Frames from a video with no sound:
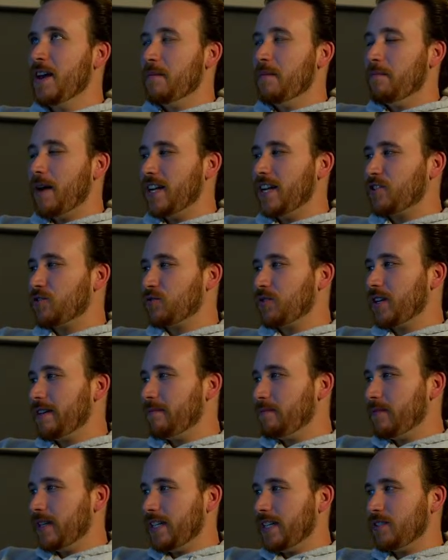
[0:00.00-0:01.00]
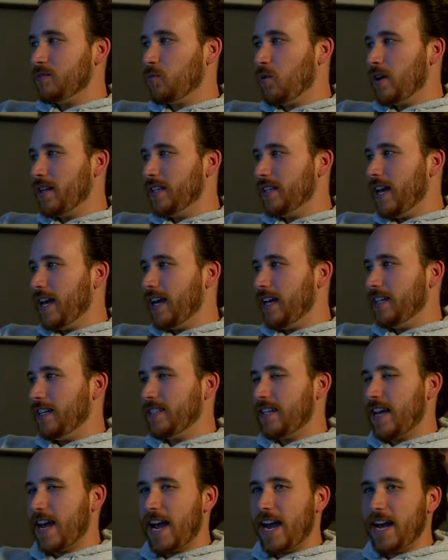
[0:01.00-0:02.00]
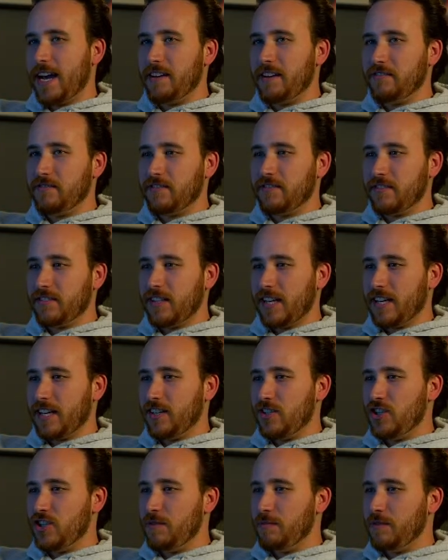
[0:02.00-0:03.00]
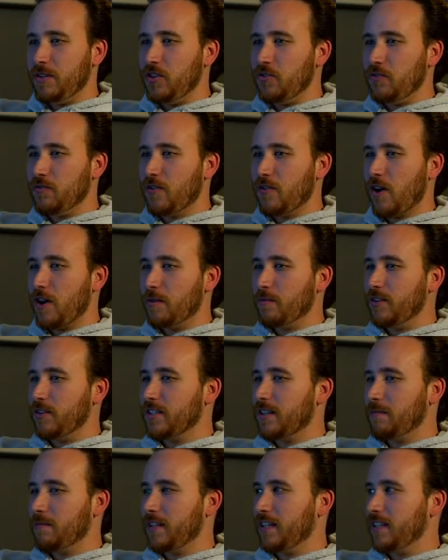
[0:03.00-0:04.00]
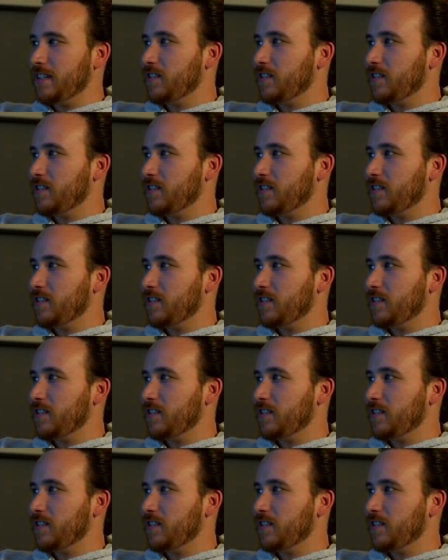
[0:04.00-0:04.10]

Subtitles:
my dream is one day to have like a GPU farm or something,